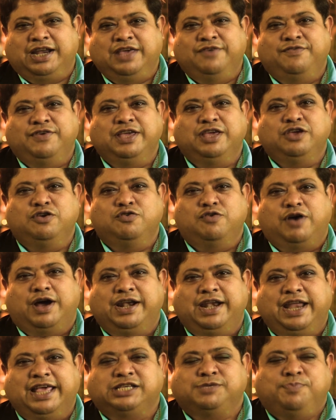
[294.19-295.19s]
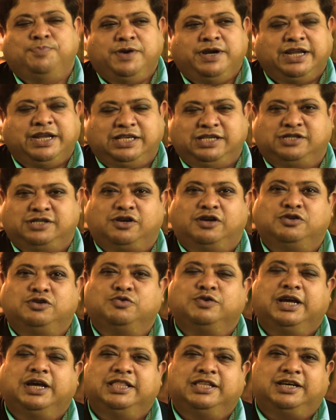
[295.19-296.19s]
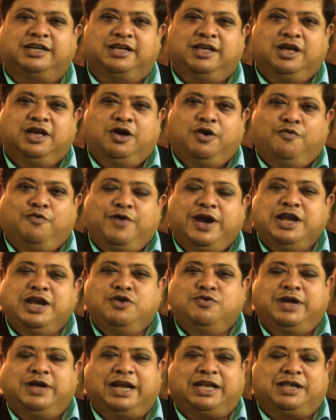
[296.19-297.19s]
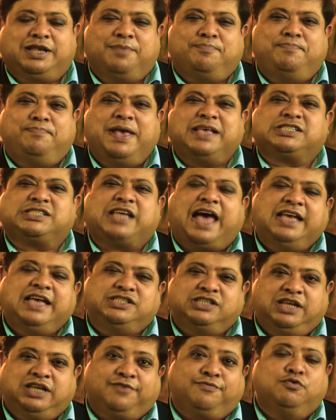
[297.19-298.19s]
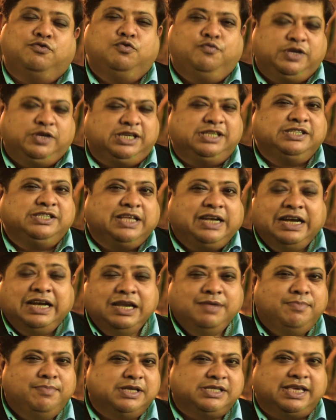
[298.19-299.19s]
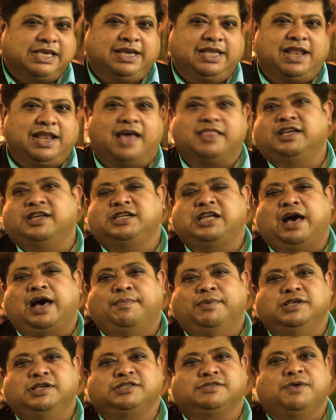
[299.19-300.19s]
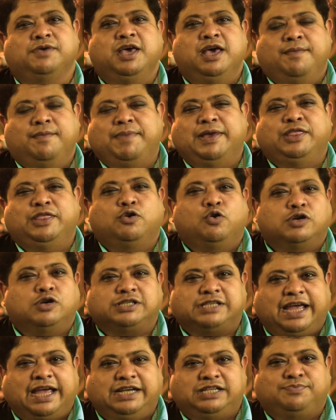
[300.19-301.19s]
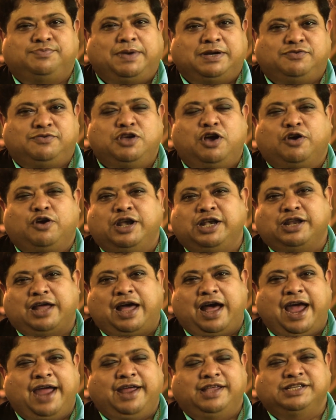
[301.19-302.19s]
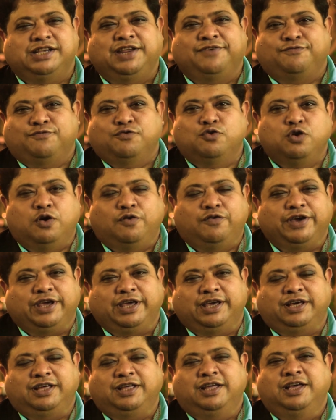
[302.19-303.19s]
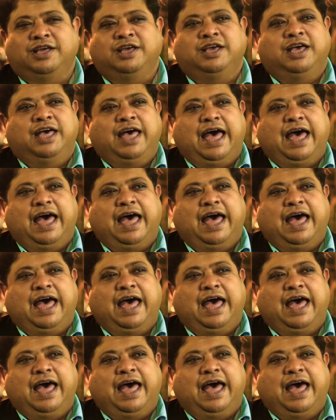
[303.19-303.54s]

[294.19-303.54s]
we are giving you an experience altogether where you get the best hygienic food which is generally missing in other dhabas by the roadsides but we are going to hygienic food over here